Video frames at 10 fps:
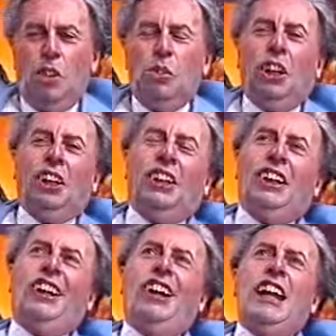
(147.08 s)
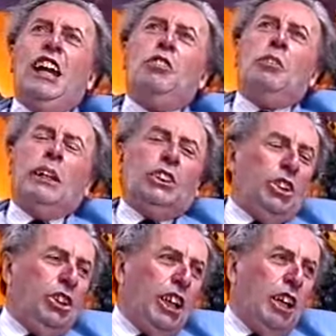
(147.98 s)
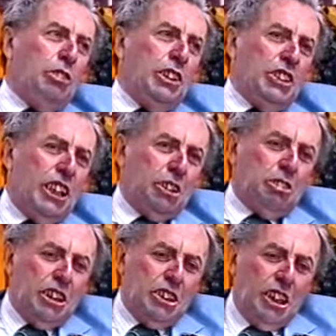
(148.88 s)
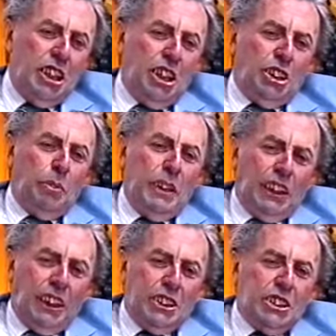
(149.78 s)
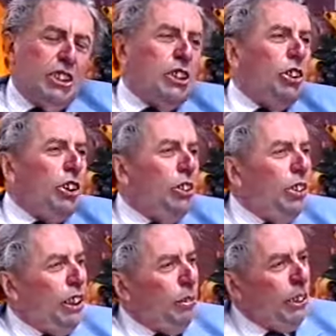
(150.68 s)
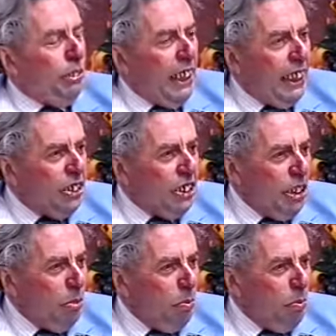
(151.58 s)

Well, I have a big turnover in secretaries. To be a Lisette, you've got to do a little bit of dancing.